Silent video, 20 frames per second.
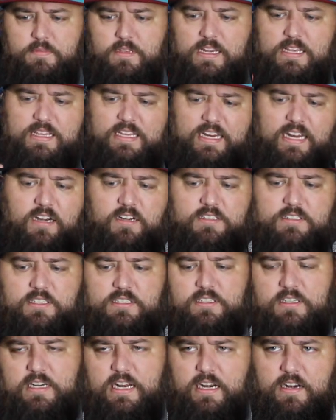The
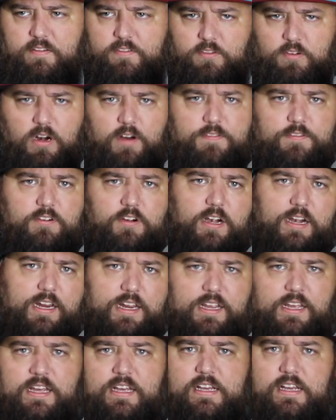characters are kind of rough,
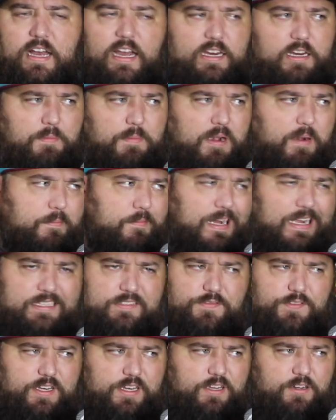gritty. I compared him last
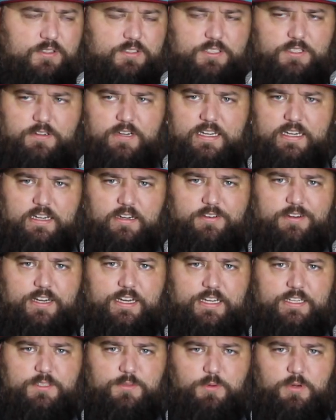video to like a Clint
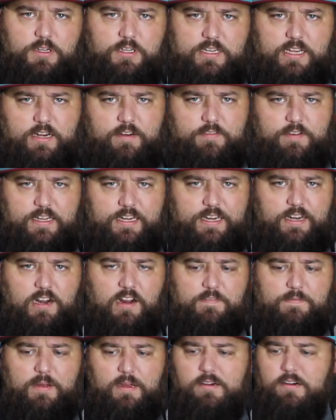Eastwood, kind of like get
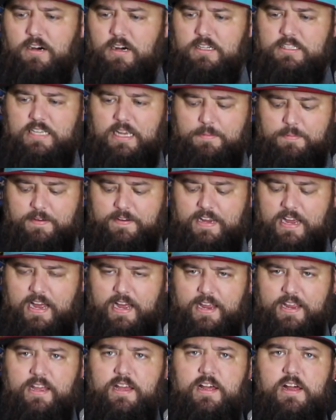off my lawn type of
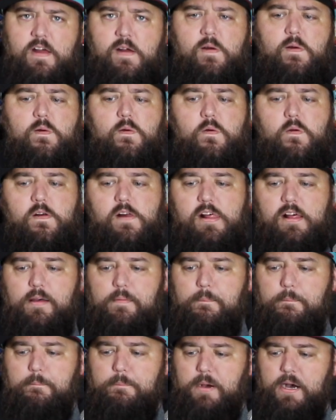guy.
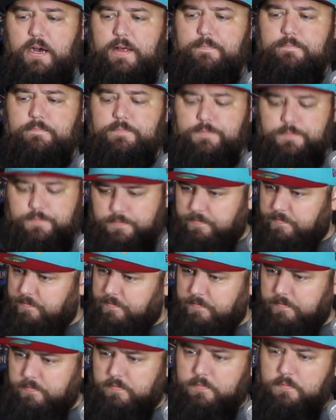But
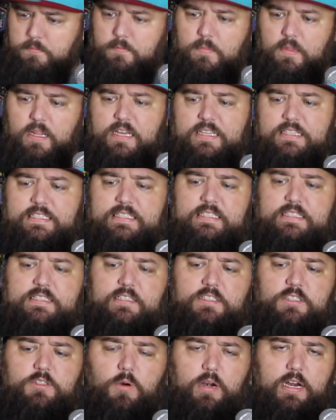this is a
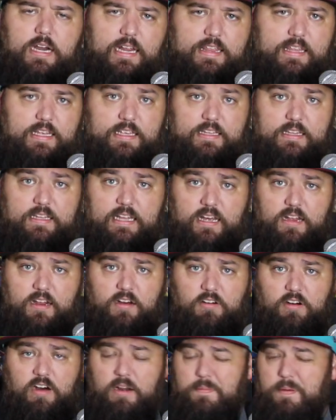story I think that a
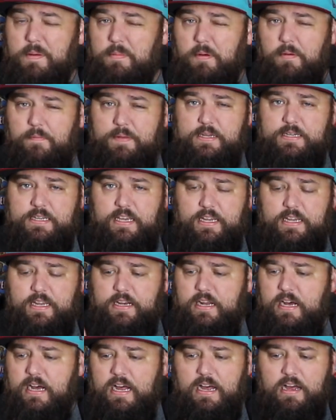lot of people have been digging.
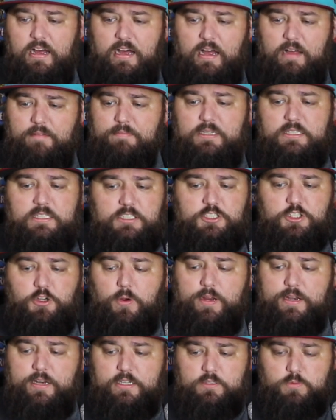I've been
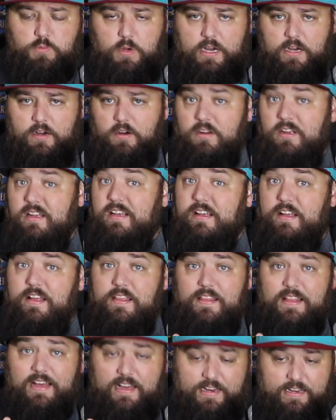enjoying it as well.
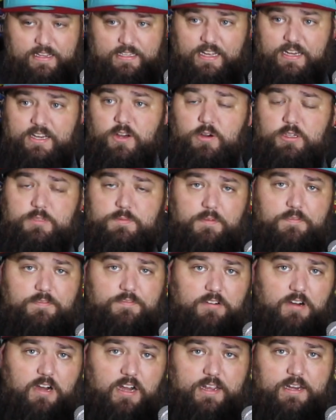That I know it's been
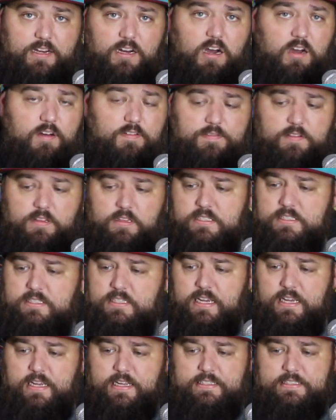flying off the
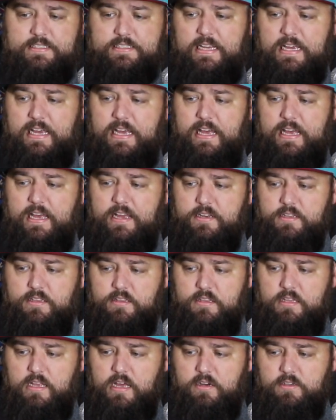stands at
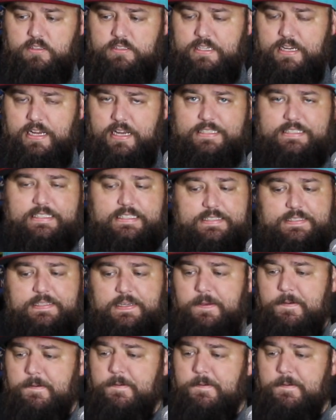the LCSs.